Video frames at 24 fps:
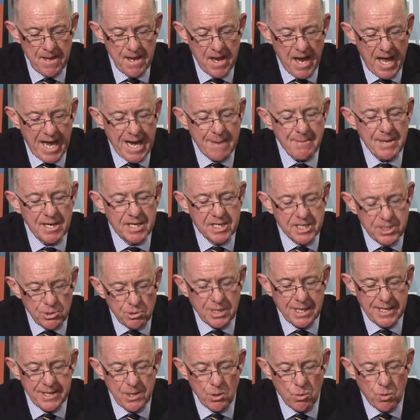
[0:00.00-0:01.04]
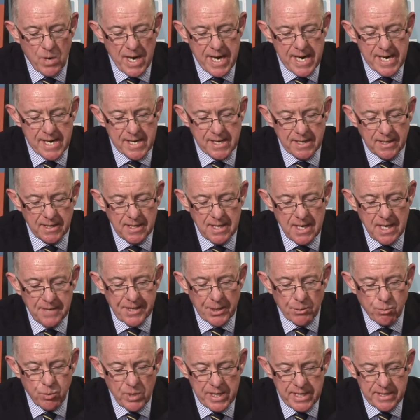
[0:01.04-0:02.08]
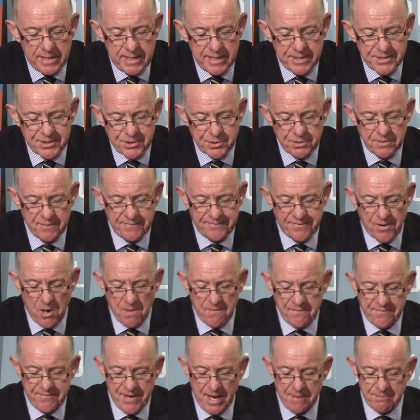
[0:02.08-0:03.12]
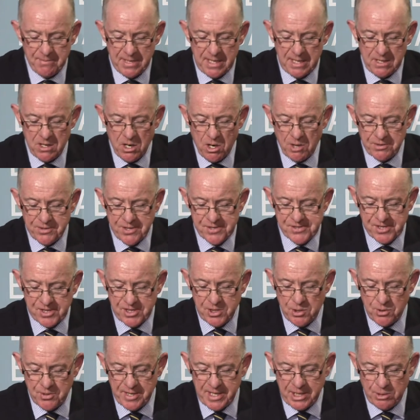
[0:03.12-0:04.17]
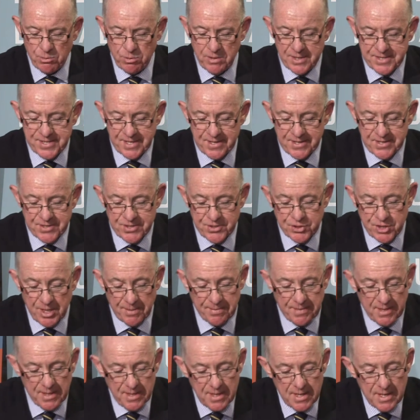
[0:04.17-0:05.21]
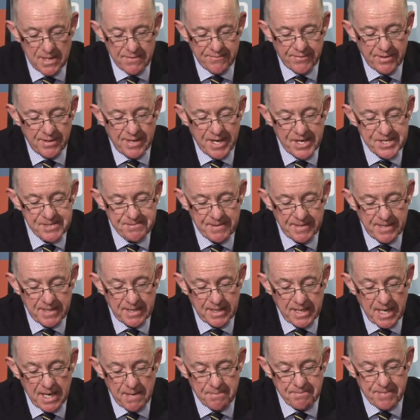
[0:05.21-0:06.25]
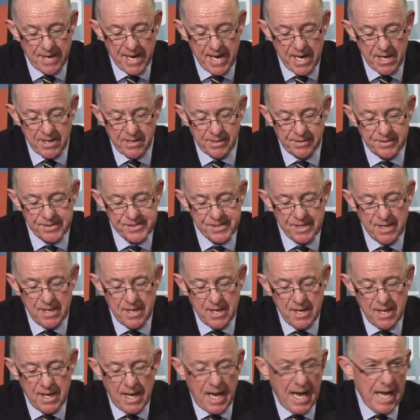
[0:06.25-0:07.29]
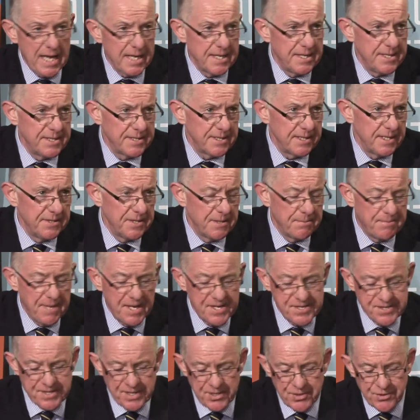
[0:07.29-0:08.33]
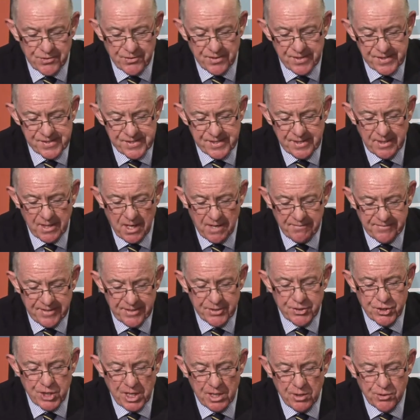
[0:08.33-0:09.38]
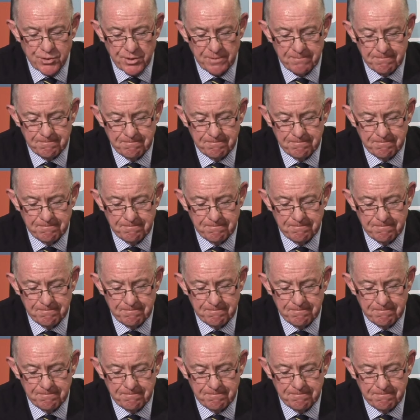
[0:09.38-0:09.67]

And I'm acutely aware that we need to reform family law to secure equal citizenship for lesbian and gay parents and in the best interest of the children.